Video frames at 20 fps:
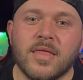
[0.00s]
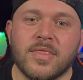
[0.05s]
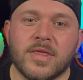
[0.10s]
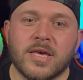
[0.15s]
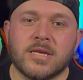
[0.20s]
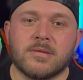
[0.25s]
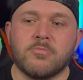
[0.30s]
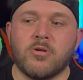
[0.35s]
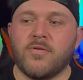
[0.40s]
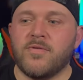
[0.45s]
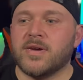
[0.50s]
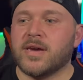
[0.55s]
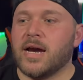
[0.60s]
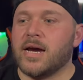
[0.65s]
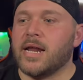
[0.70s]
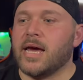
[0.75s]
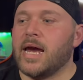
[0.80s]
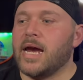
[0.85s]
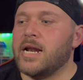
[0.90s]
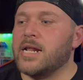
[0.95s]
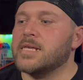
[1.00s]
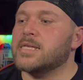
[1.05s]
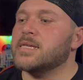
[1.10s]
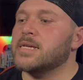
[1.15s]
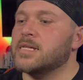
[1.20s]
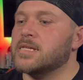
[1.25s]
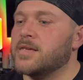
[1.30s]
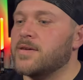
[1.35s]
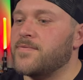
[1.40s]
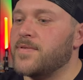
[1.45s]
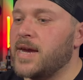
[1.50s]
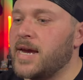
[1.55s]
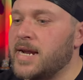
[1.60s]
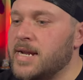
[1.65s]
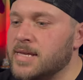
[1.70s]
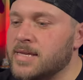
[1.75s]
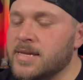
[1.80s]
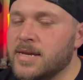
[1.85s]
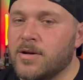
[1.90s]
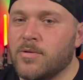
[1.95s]
This movie kind of had a sense of
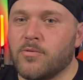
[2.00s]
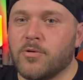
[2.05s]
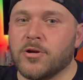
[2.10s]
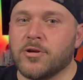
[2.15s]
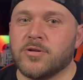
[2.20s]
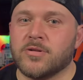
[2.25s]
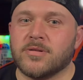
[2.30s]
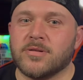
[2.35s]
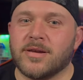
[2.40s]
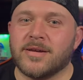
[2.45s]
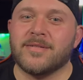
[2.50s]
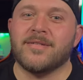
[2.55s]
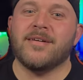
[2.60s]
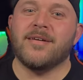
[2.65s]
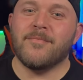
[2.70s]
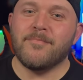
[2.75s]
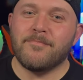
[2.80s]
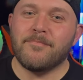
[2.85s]
innocent where you're just like,